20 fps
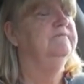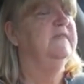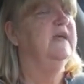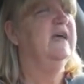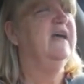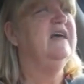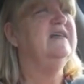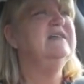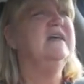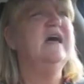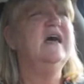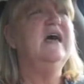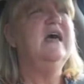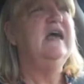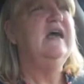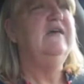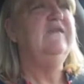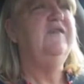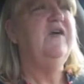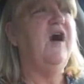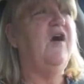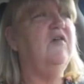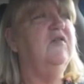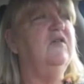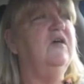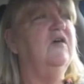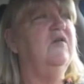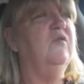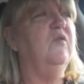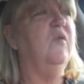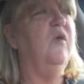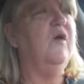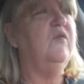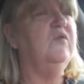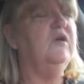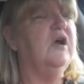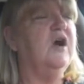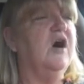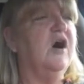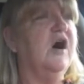I guess if y'all know
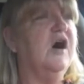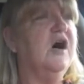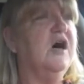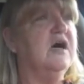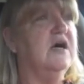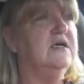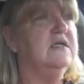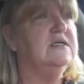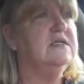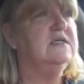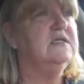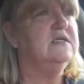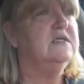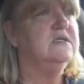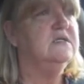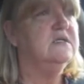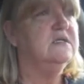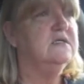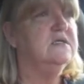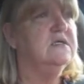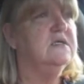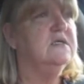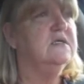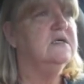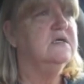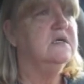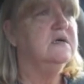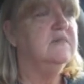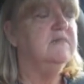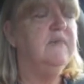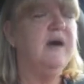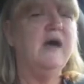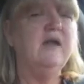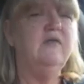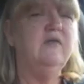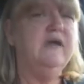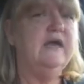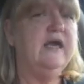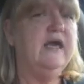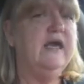what would cause
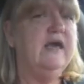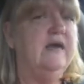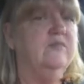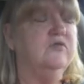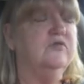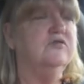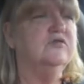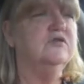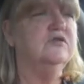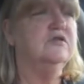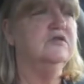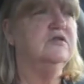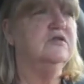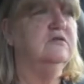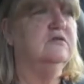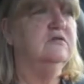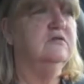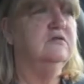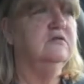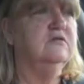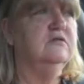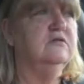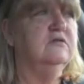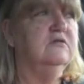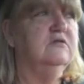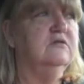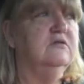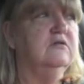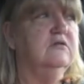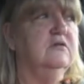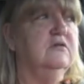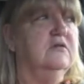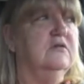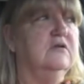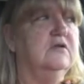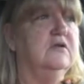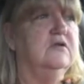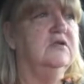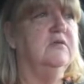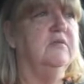battery cables
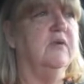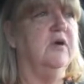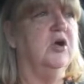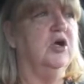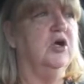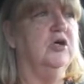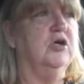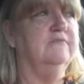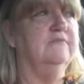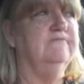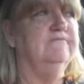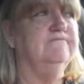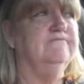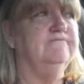to burn